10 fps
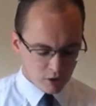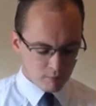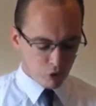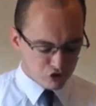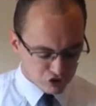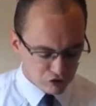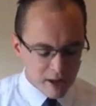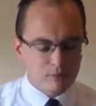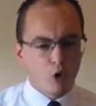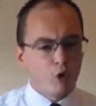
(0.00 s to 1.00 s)
Most of
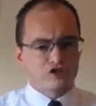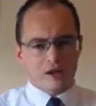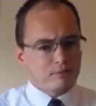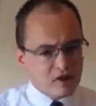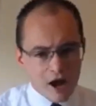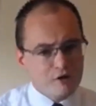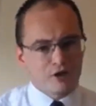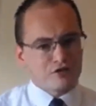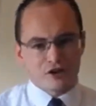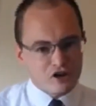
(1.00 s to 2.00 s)
them know deep down
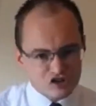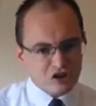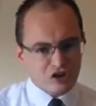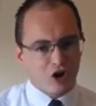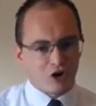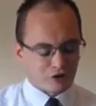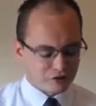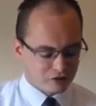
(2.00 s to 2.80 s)
that there is a God."